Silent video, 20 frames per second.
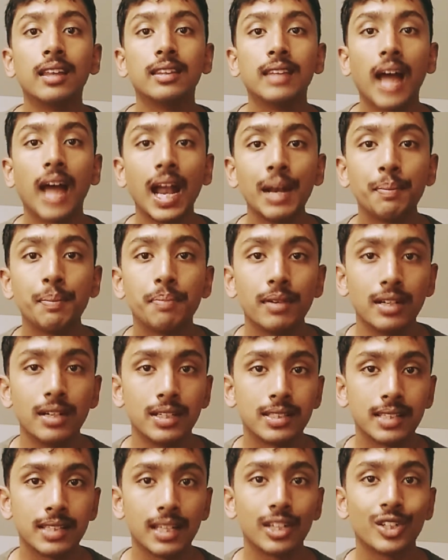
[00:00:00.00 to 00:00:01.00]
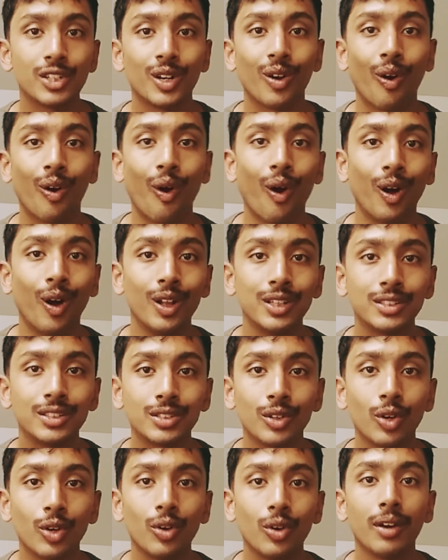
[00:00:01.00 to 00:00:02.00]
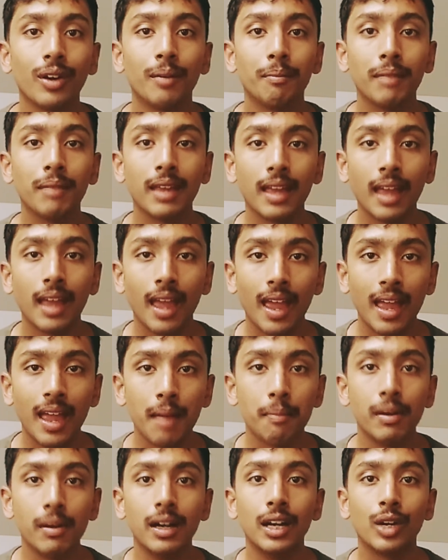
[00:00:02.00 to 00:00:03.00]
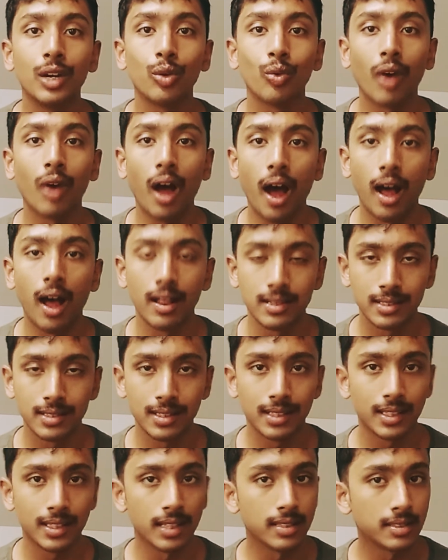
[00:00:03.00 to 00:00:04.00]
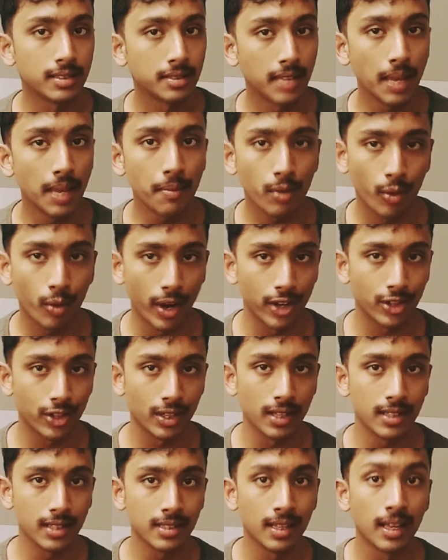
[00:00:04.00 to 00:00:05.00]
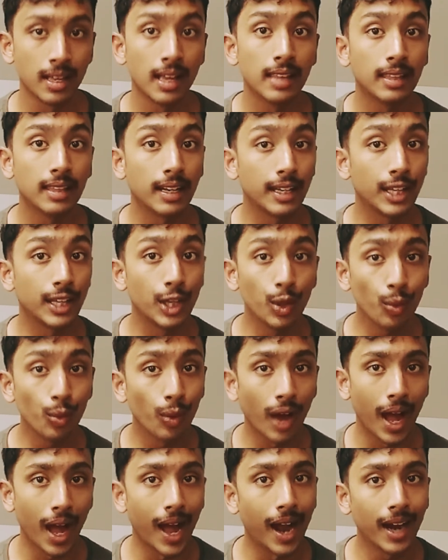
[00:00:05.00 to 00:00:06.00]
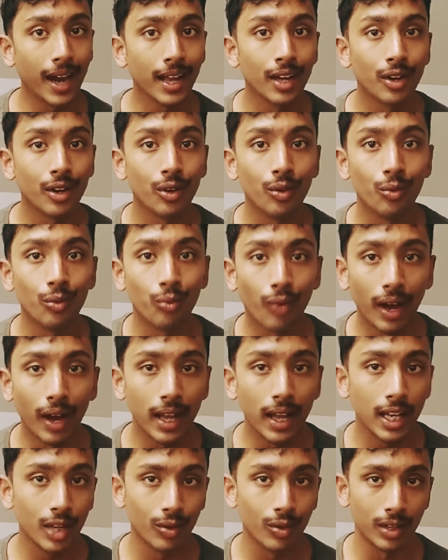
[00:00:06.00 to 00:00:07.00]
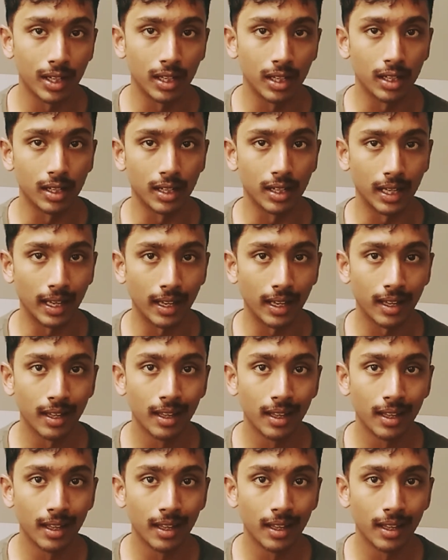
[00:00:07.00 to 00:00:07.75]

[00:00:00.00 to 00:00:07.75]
that person should also be able to answer the same questions that you had while you were learning.